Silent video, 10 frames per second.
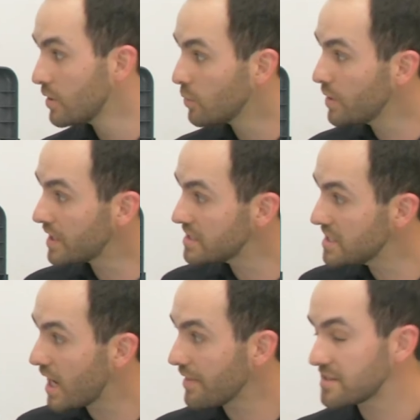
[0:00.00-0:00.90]
We can
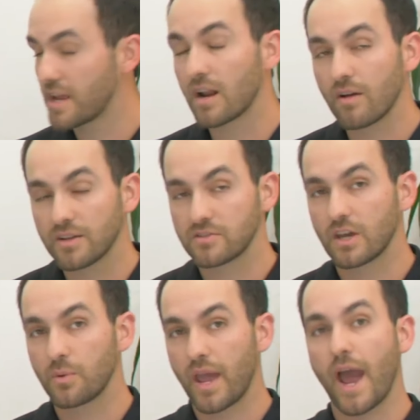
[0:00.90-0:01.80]
see on this analyzer
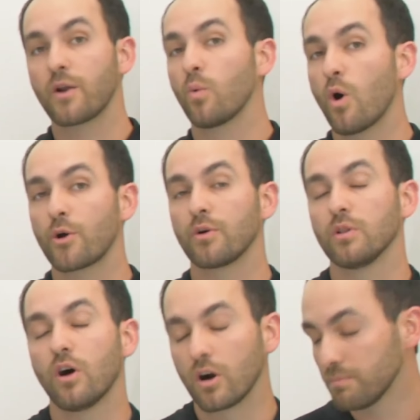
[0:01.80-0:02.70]
that we had a water
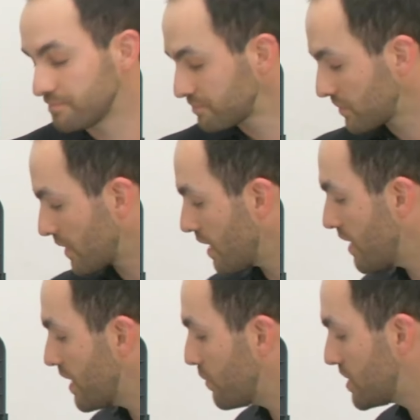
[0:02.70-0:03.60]
alarm,
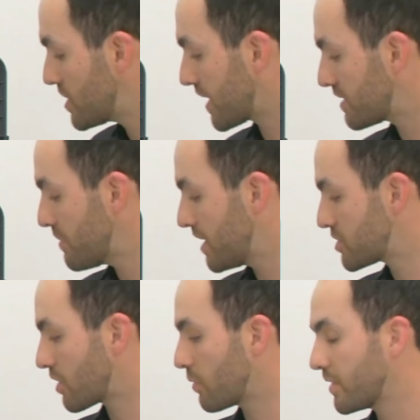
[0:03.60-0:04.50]
and then we checked and made
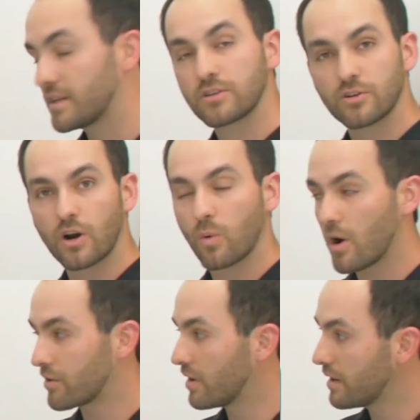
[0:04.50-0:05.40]
sure we turned our
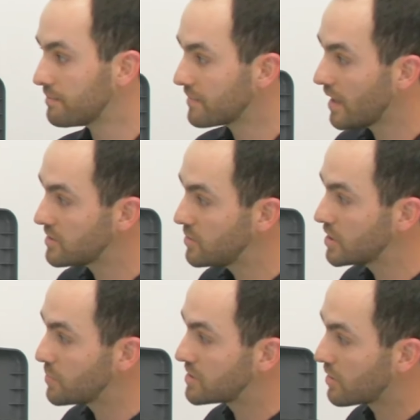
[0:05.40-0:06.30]
water on. As soon
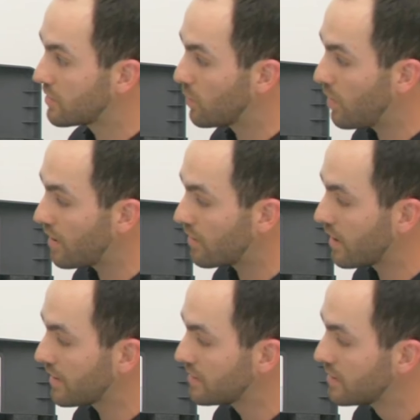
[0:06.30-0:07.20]
as we turned the water
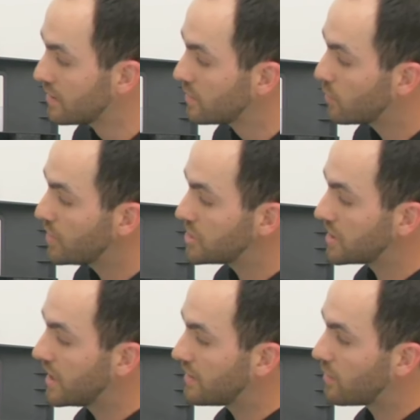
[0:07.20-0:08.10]
on, we
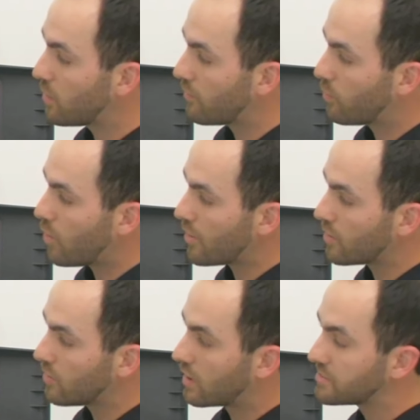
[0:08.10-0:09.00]
should get the water
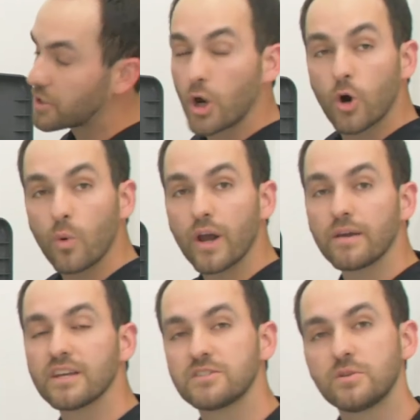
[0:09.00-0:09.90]
alarm to go
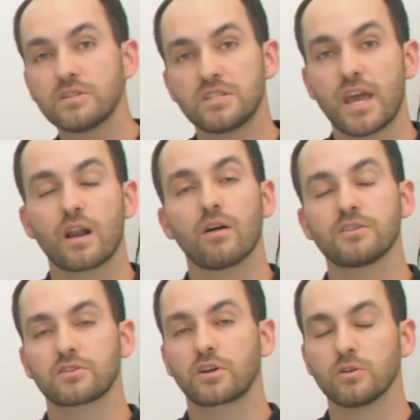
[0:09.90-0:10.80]
away as soon as the
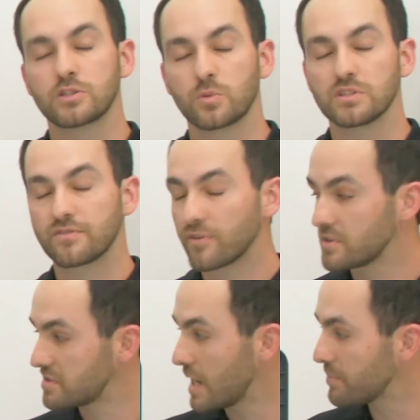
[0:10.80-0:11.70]
analyzer goes through its
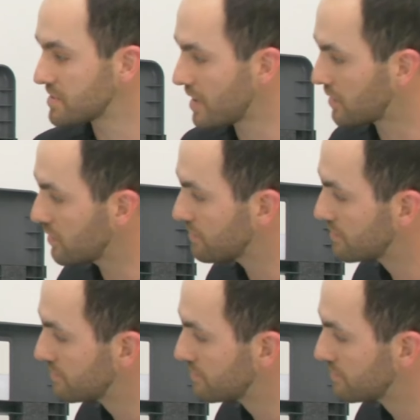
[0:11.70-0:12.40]
first sample cycle.